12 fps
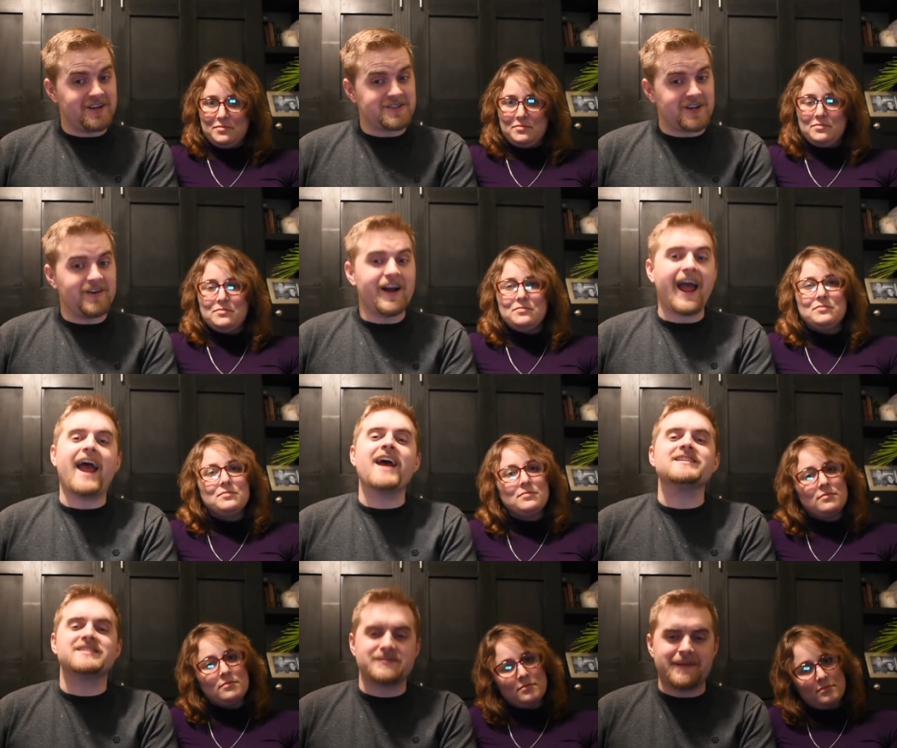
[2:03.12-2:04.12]
Speaker 1: Jojo,
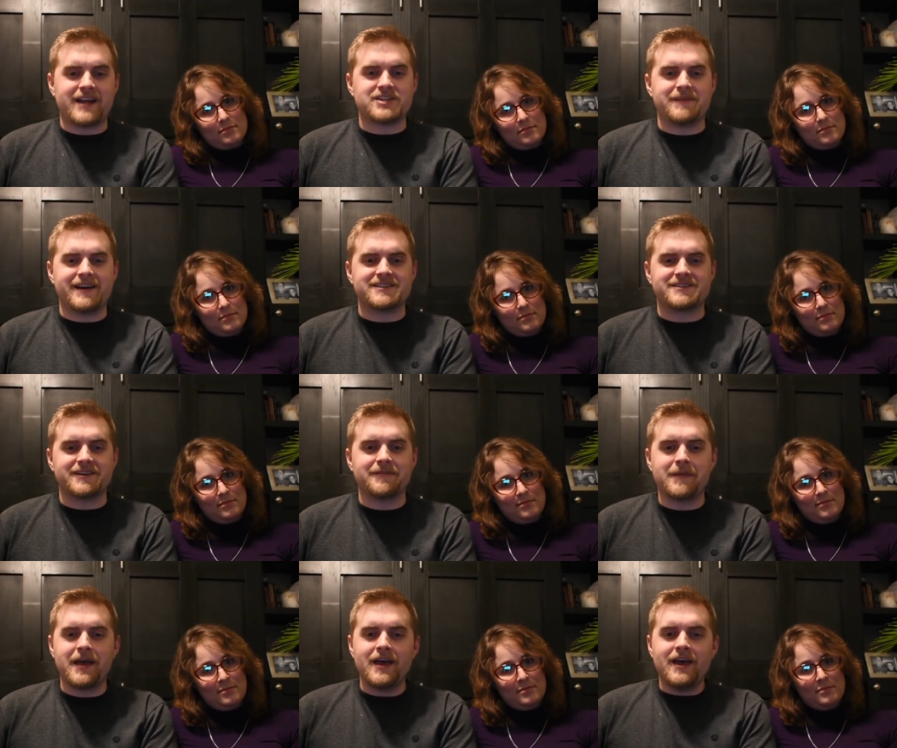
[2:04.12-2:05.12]
and Smashmaster.
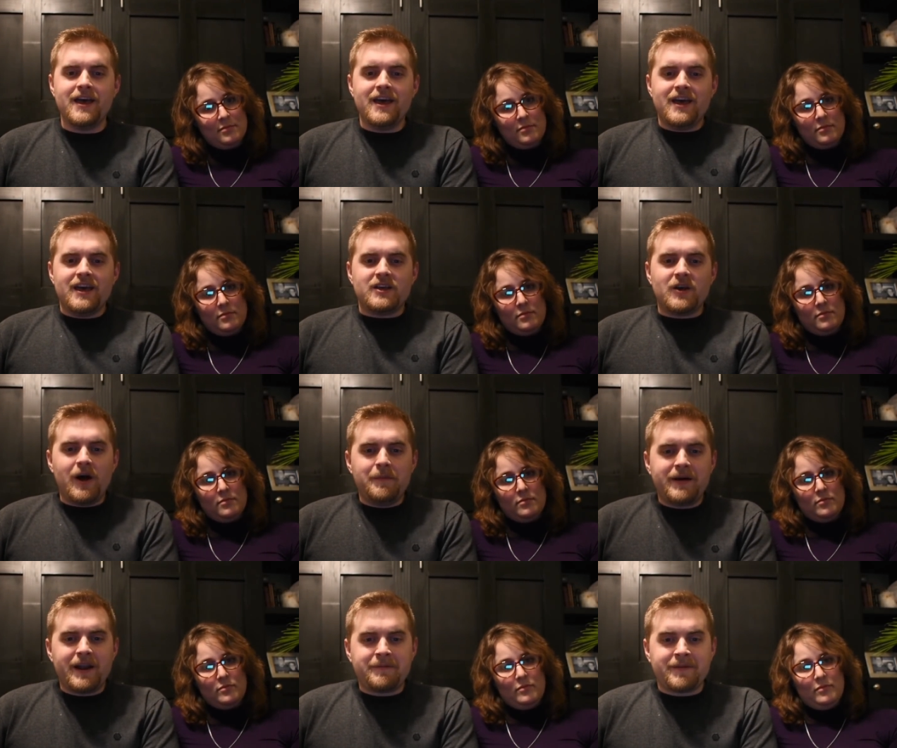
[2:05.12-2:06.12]
You all
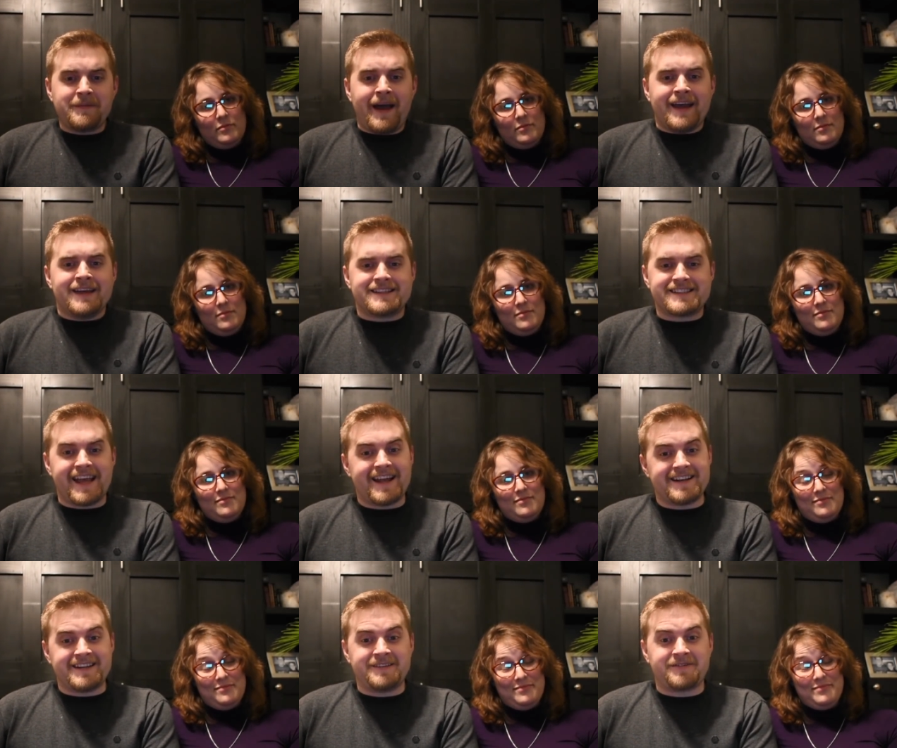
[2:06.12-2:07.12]
put up with my
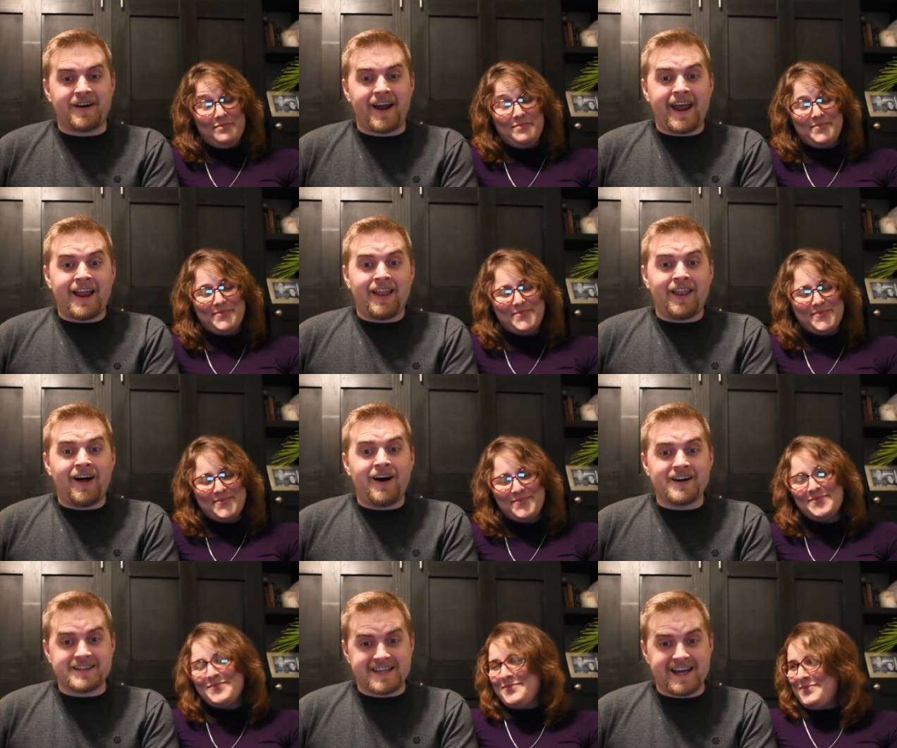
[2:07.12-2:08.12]
insanity for a
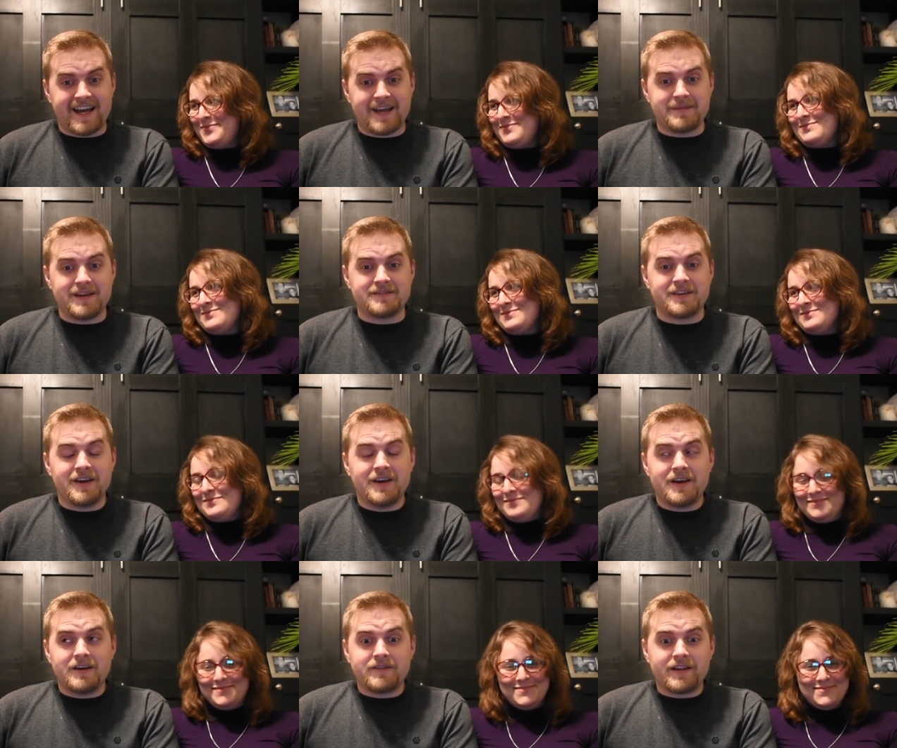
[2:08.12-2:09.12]
long time, and
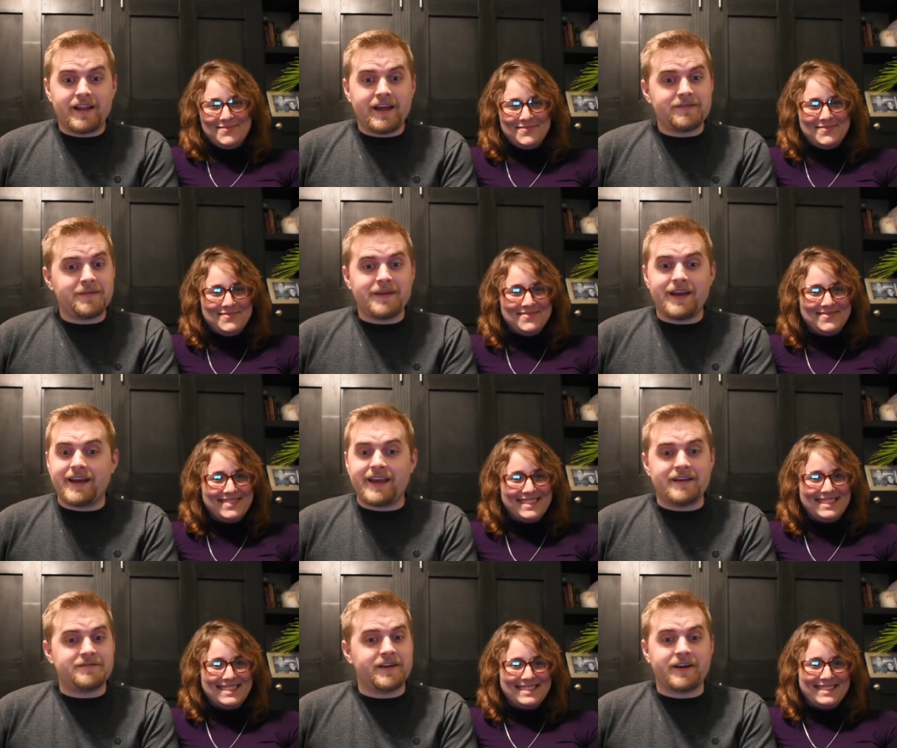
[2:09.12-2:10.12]
for the life of me, I
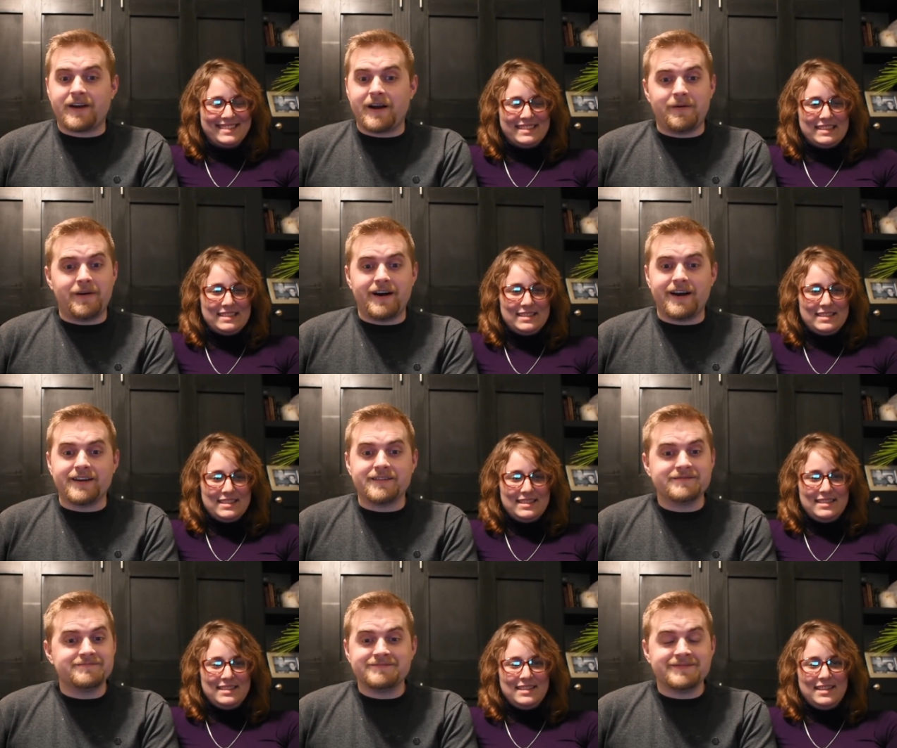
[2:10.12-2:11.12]
can't figure out why.
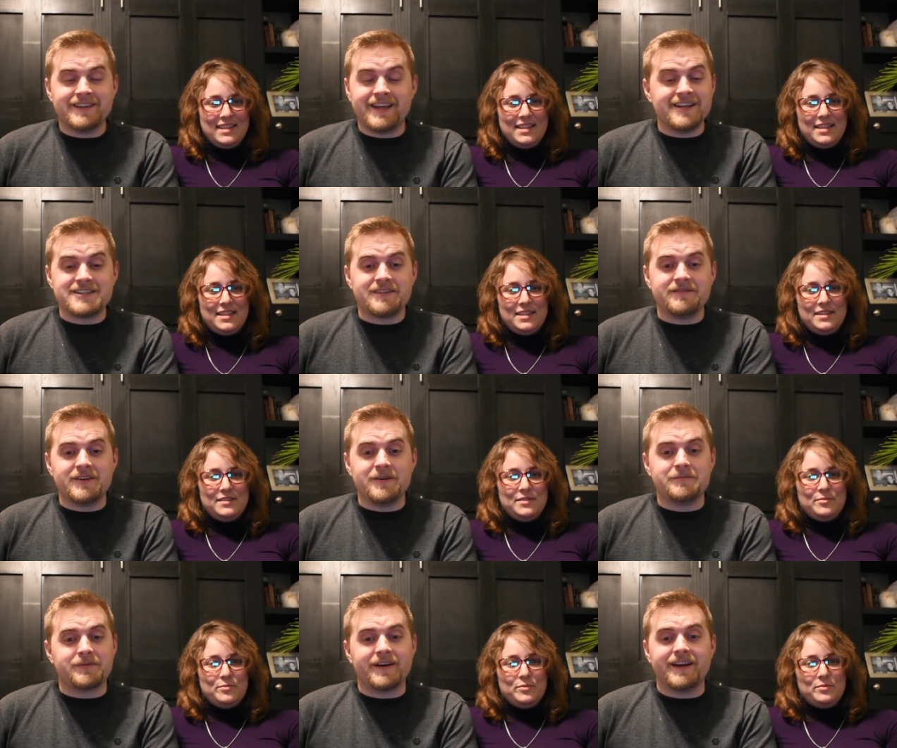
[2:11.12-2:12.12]
Each of
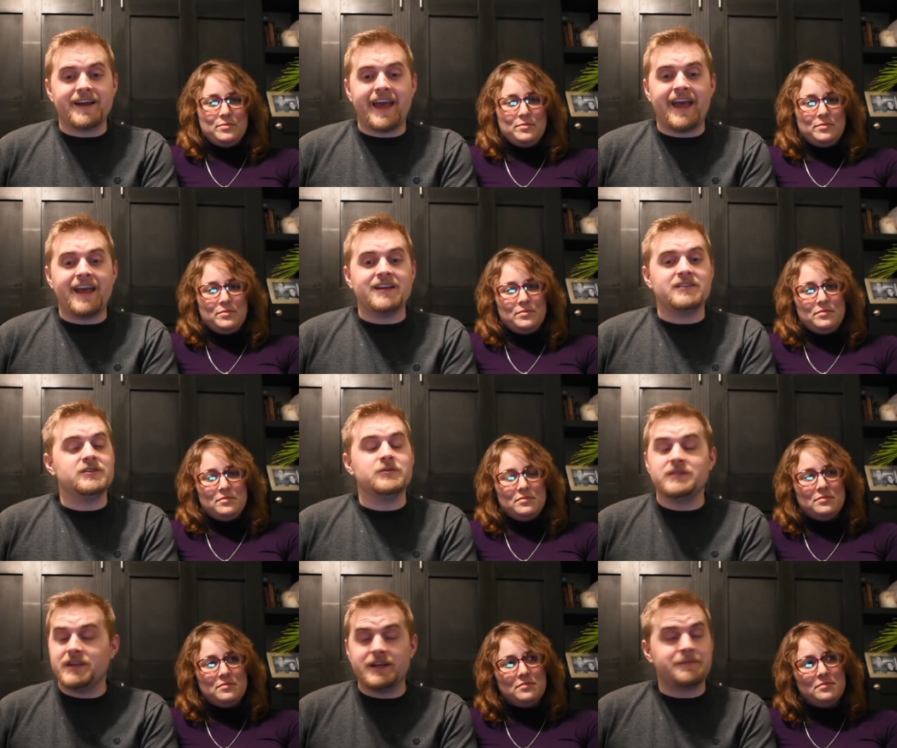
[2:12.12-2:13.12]
you bring a
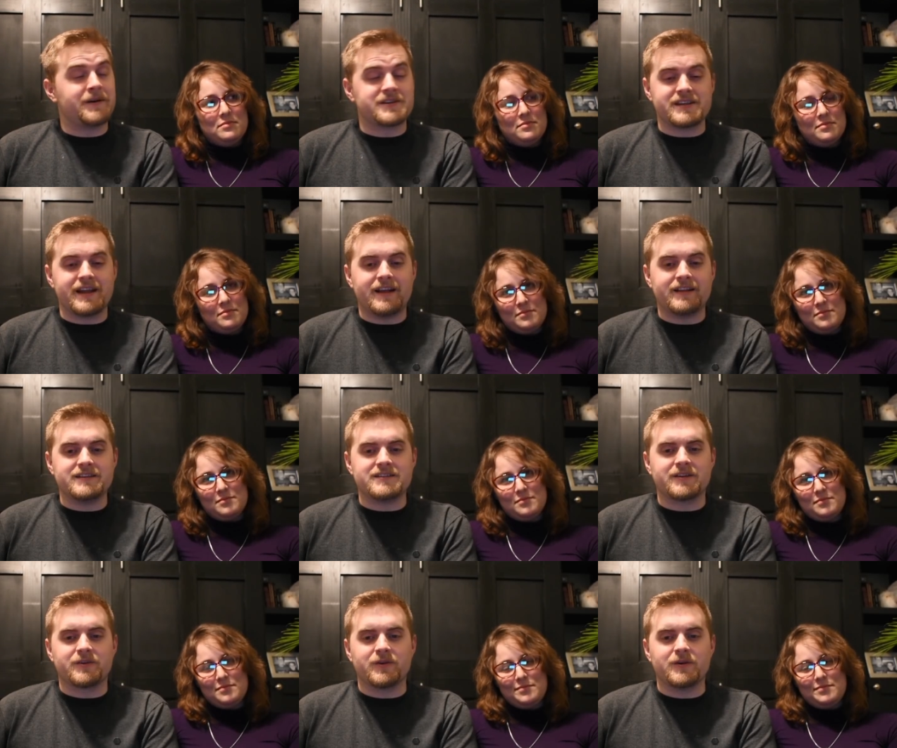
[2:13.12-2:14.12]
unique personality to the